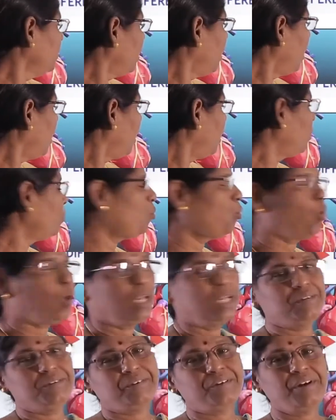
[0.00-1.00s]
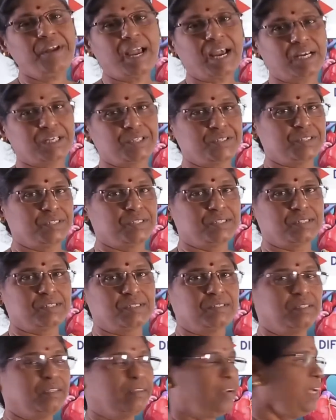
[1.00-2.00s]
are voluntary
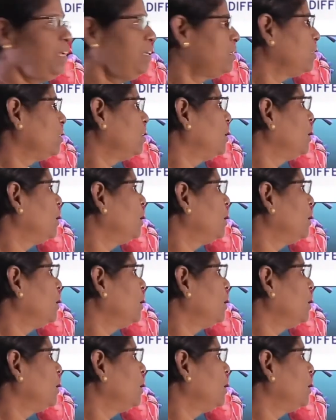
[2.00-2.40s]
actions, right?